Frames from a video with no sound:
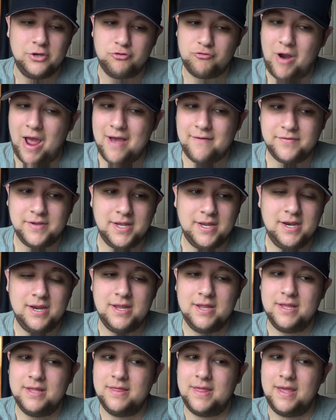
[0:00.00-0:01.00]

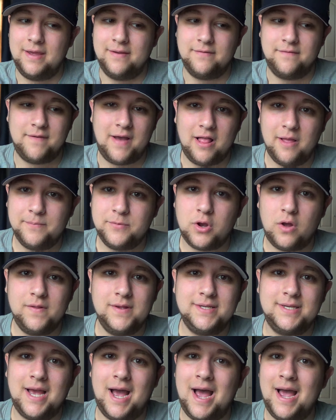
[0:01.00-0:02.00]
drafted, they had developed all
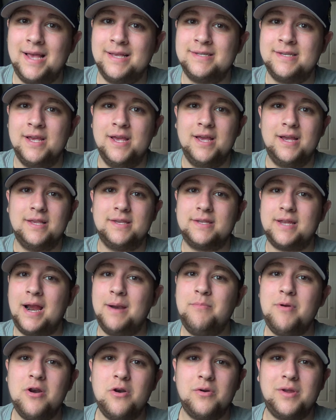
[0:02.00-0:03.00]
these guys.
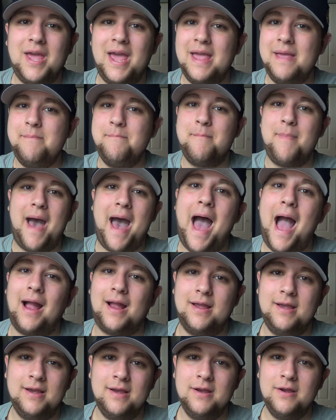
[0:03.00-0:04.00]
Steinbrenner came
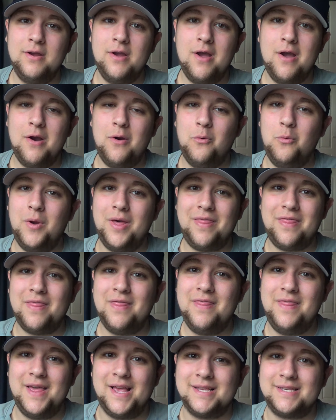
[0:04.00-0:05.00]
back
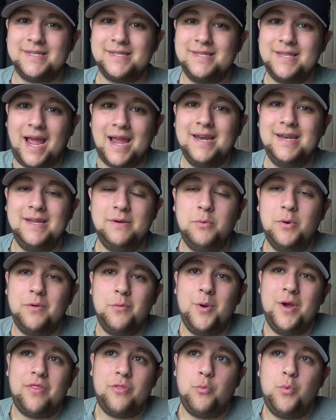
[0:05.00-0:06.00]
with this 90,
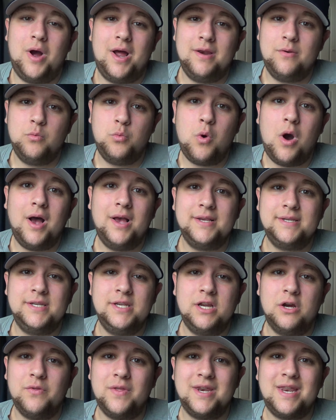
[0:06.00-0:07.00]
with what was,
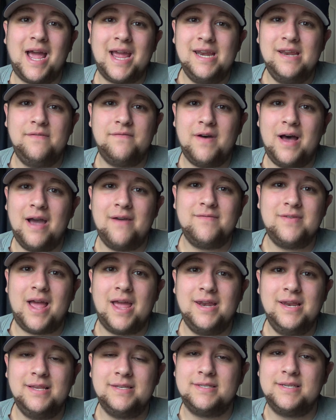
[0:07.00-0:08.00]
you know, the 95,
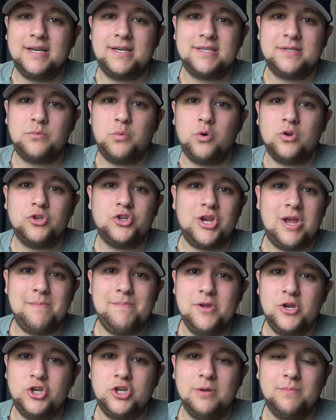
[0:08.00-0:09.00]
96 World
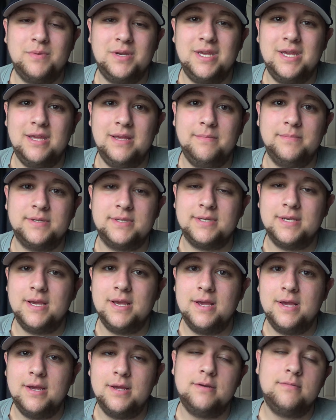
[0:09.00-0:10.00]
Championship teams.
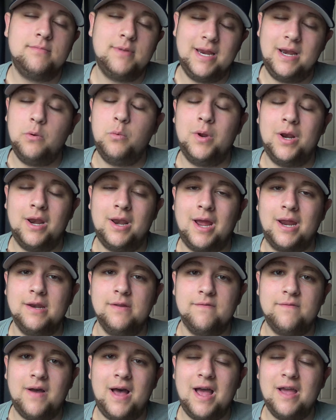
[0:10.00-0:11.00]
They didn't win in
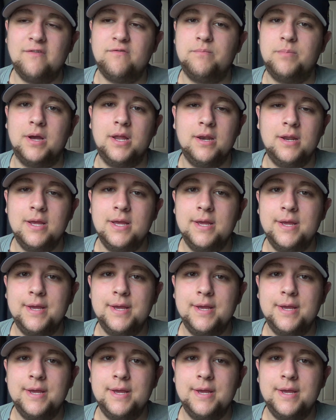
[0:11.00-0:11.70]
95, but